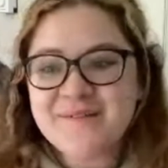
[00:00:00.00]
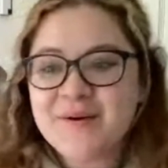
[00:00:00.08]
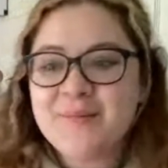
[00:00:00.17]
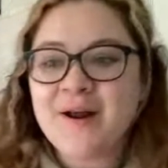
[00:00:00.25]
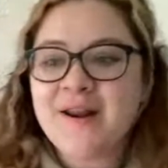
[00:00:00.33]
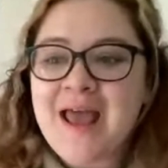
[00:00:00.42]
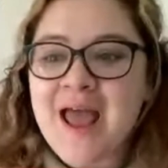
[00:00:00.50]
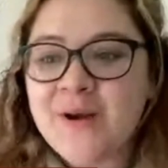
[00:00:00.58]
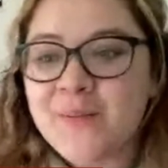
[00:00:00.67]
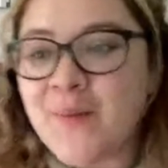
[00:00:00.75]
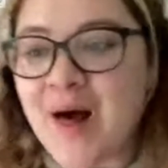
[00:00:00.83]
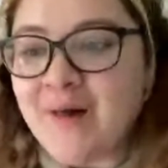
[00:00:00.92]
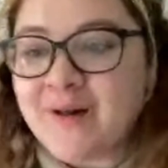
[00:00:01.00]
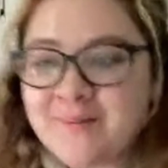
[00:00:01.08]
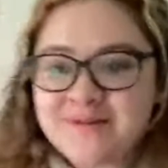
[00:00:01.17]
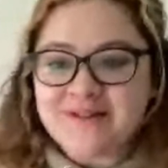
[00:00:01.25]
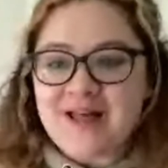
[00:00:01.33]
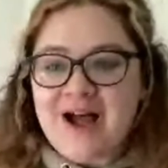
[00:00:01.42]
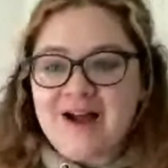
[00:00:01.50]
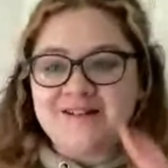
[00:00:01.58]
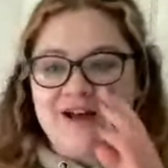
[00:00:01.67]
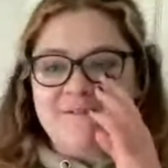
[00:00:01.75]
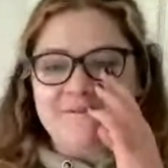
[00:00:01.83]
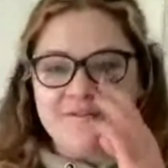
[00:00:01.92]
everyone, and welcome to
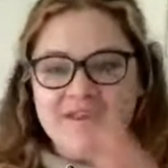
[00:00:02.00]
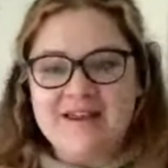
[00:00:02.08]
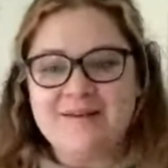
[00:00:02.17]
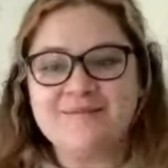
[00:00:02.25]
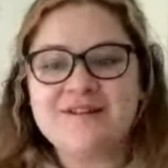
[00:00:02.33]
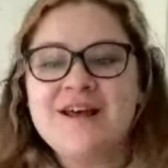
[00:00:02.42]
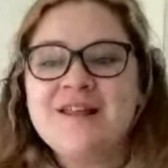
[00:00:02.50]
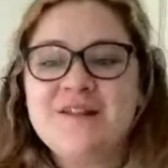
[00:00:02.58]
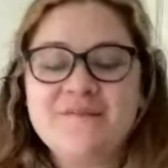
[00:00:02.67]
Locked On Flames.